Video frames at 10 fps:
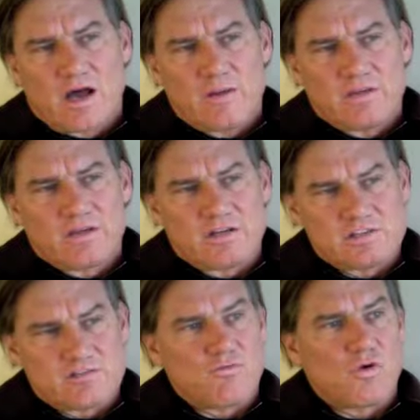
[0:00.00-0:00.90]
Because
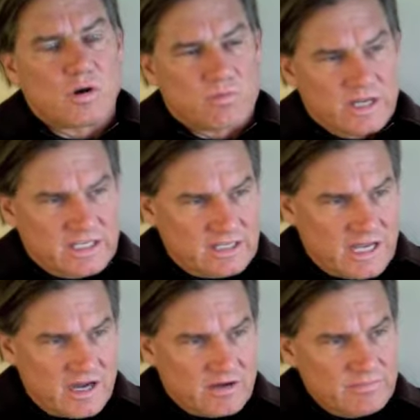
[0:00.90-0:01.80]
of war breaking
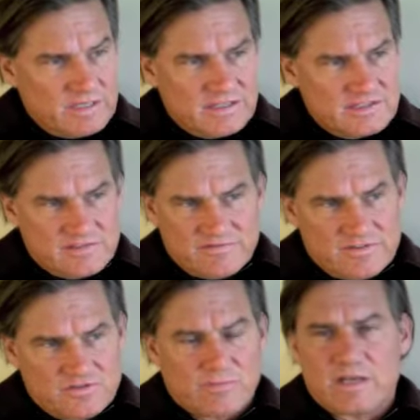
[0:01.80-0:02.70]
out, because of
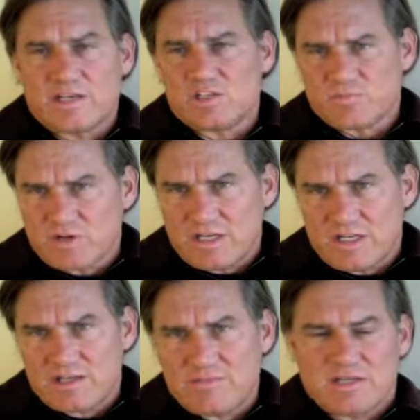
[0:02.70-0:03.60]
tremendous
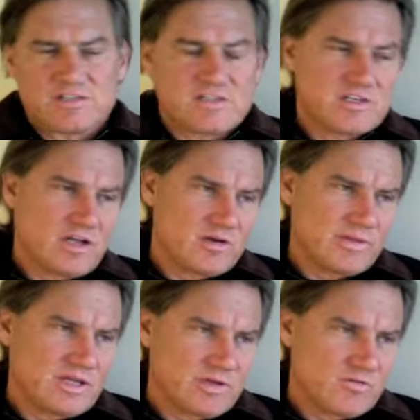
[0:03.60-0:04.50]
printing, and because of the dollar
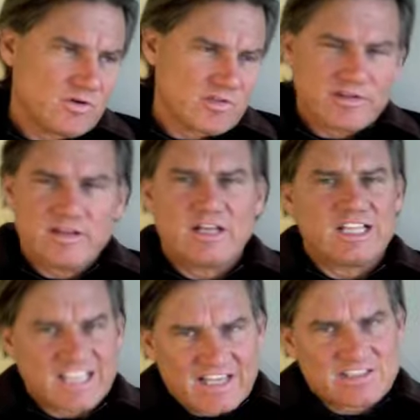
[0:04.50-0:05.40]
becoming worth
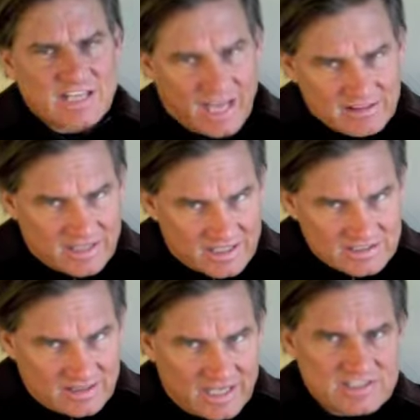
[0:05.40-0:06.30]
less and less
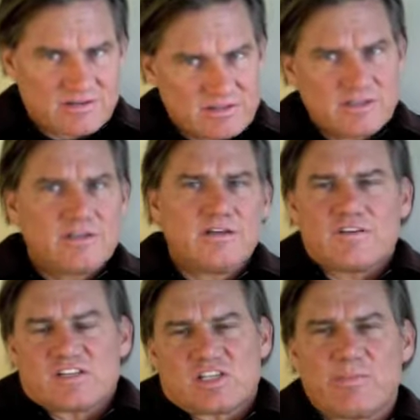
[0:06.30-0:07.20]
and less, and
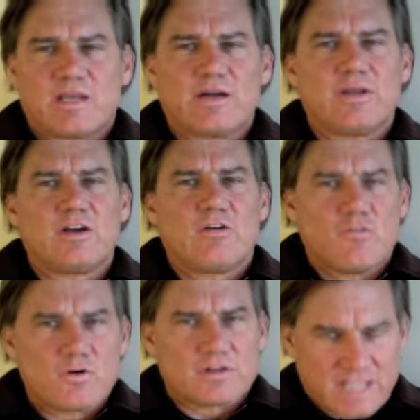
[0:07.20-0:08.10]
eventually becoming
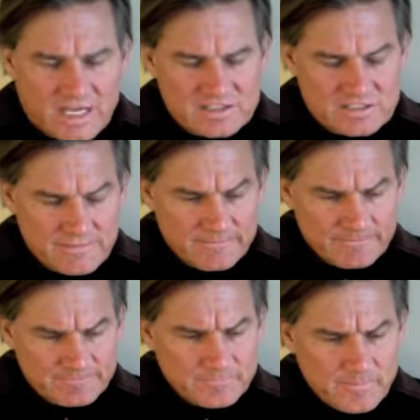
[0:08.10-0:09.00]
worth less.
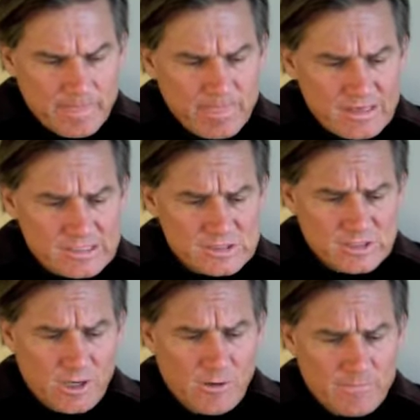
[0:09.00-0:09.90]

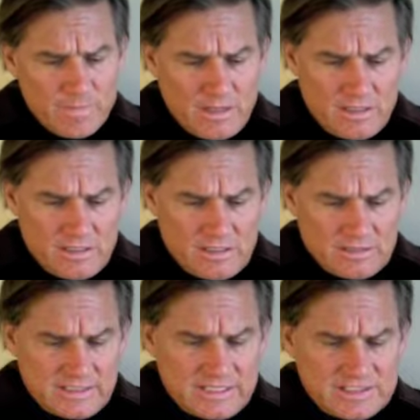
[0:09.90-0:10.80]
So,
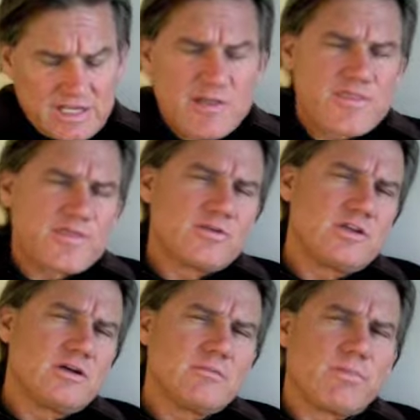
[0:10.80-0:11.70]
Let's say the
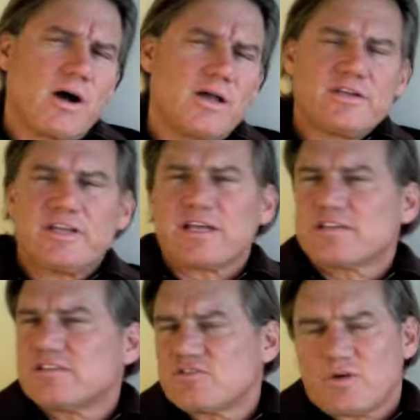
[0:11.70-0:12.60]
30-year bond in the
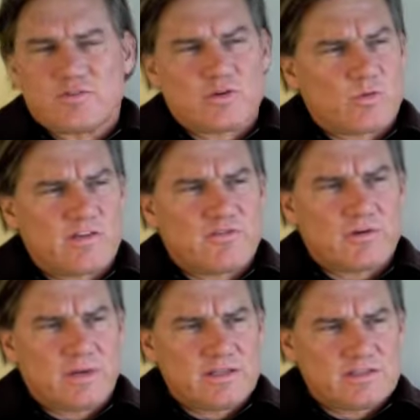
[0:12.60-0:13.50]
next 12 to 24
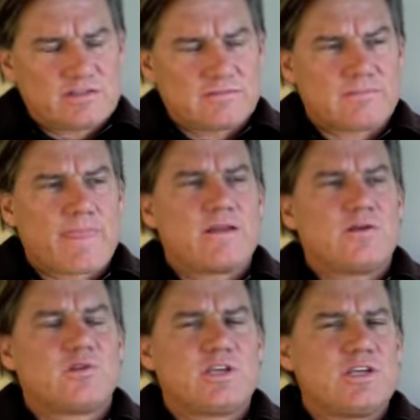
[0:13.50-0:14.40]
months,
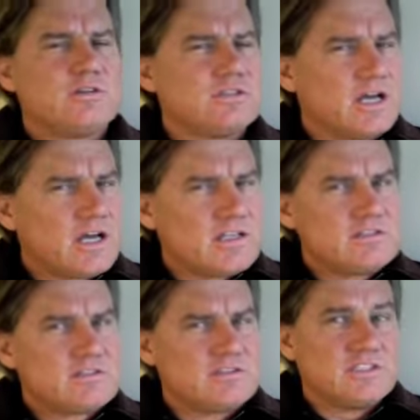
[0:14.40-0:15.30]
the yield
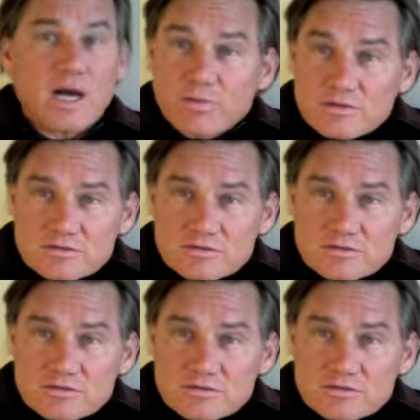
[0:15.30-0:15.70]
does double